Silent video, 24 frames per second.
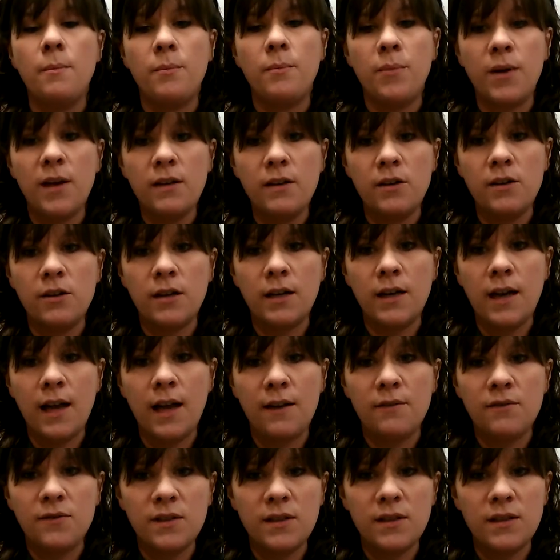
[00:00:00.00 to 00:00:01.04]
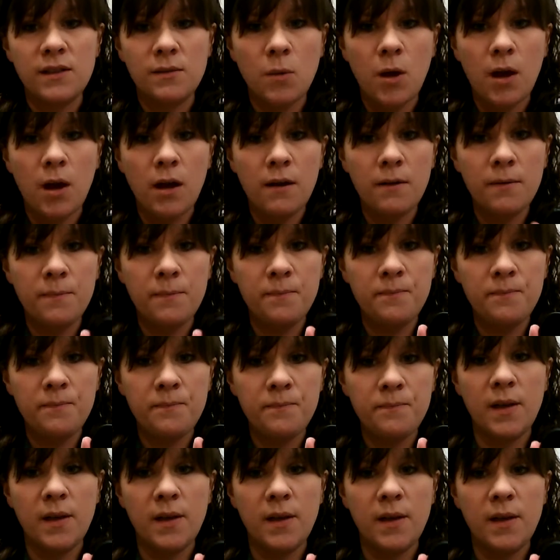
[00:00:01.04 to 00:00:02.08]
but you're going to have a small
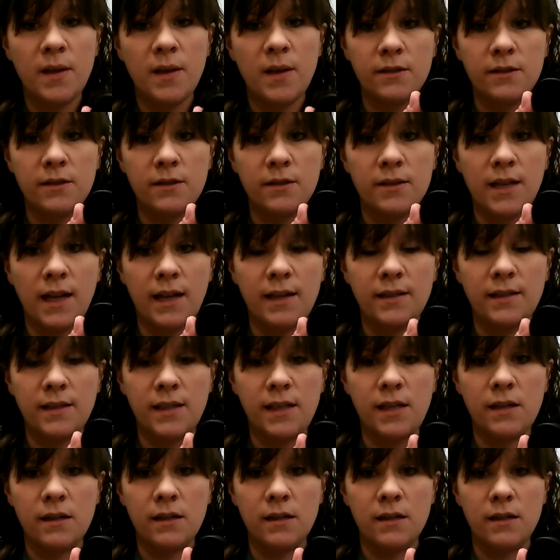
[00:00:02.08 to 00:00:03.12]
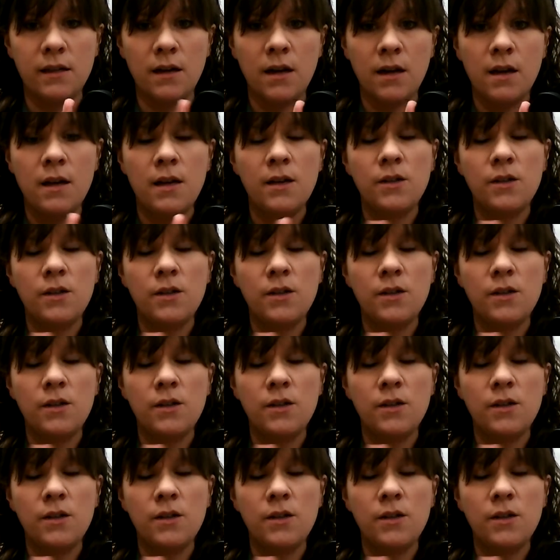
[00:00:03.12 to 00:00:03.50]
millimeter size here,